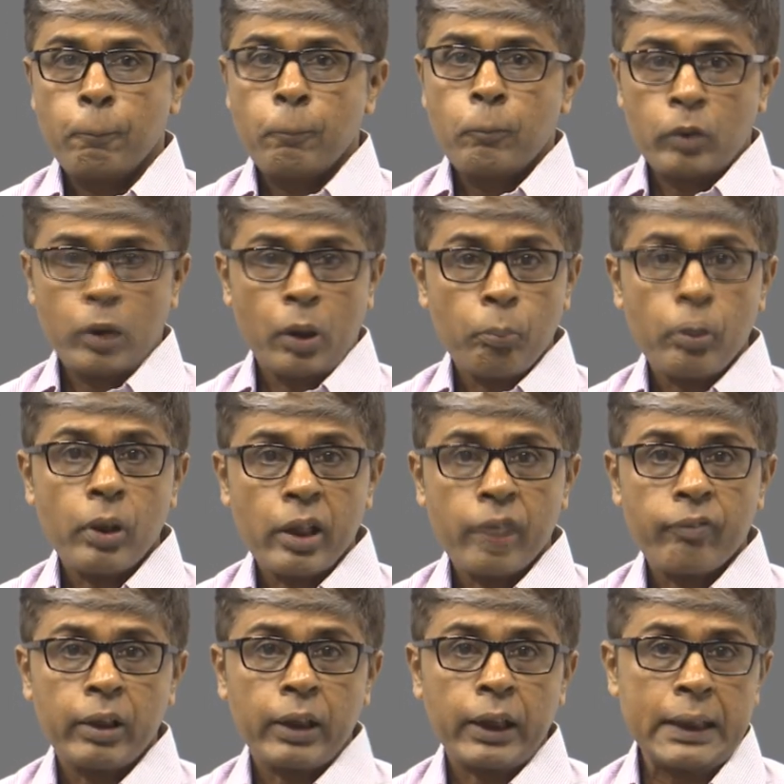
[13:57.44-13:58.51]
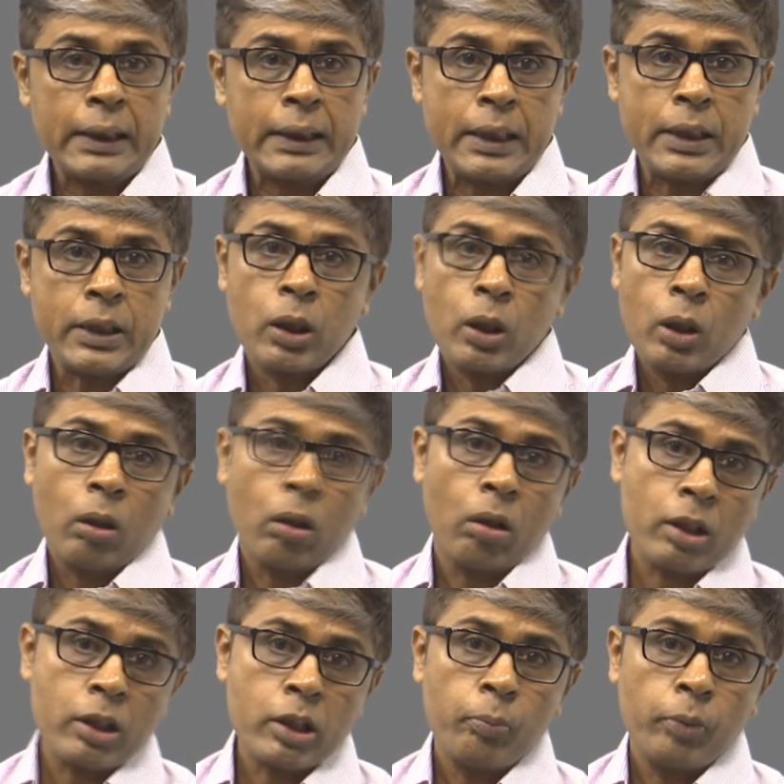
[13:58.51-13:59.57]
number driven cases
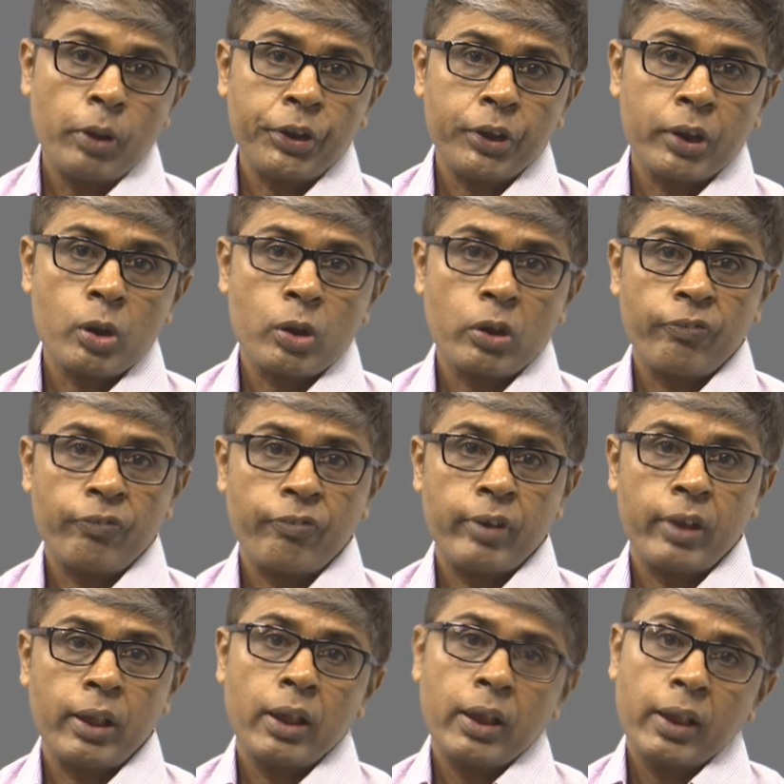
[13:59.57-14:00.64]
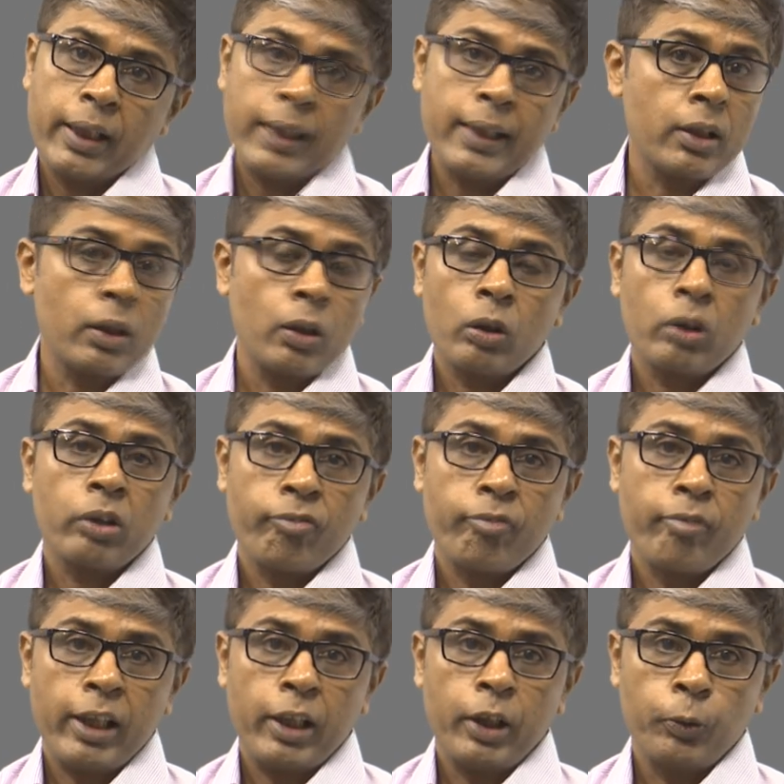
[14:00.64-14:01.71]
or simulation software adds a lot of
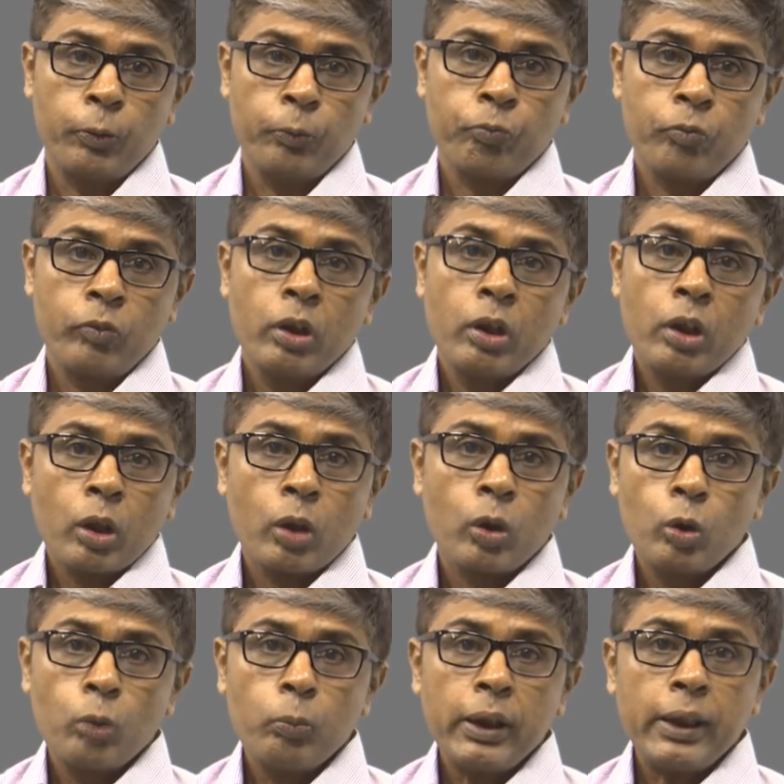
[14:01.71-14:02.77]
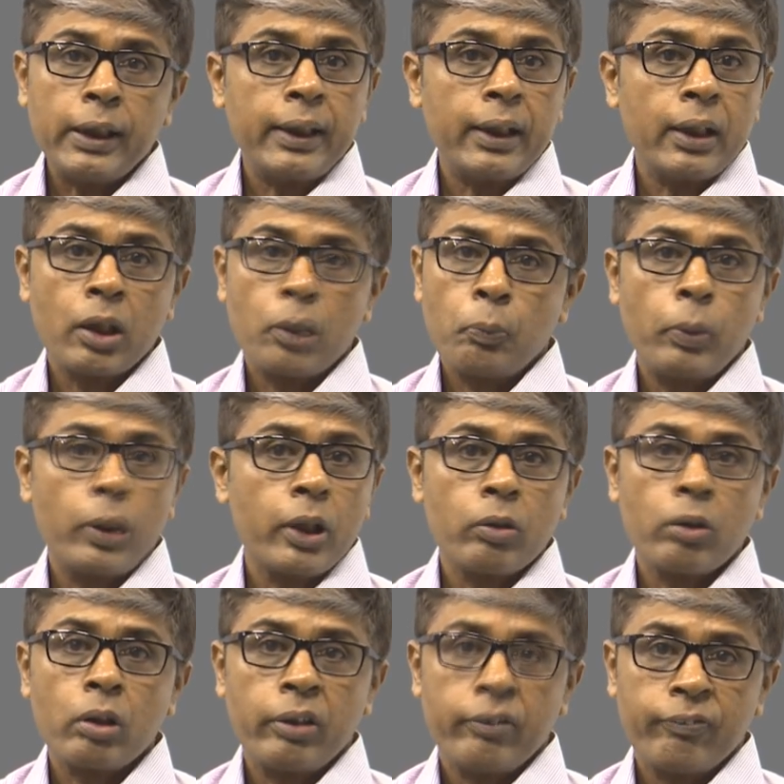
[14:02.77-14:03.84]
value. Globally there are
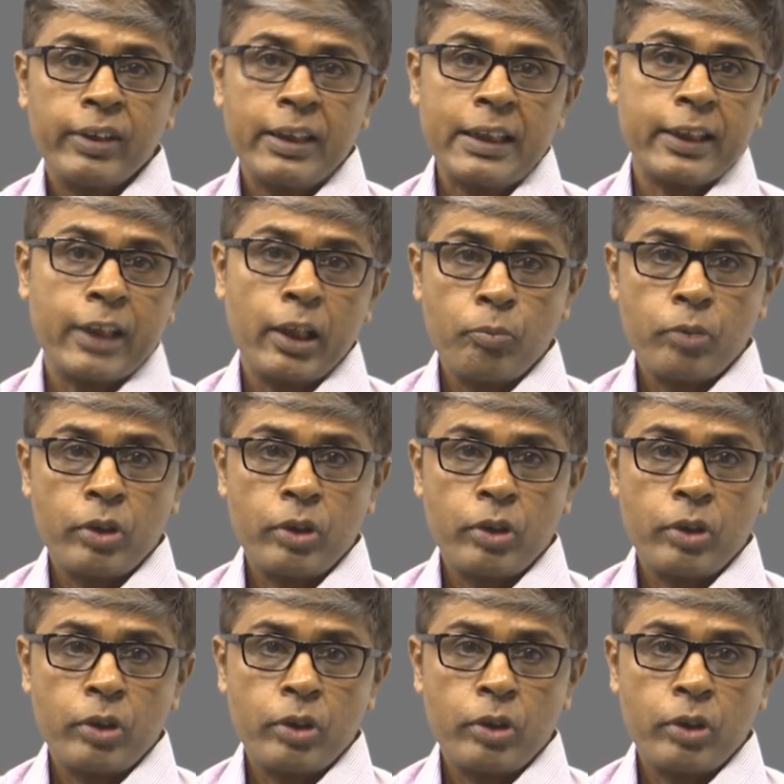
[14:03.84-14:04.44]
plethora of these games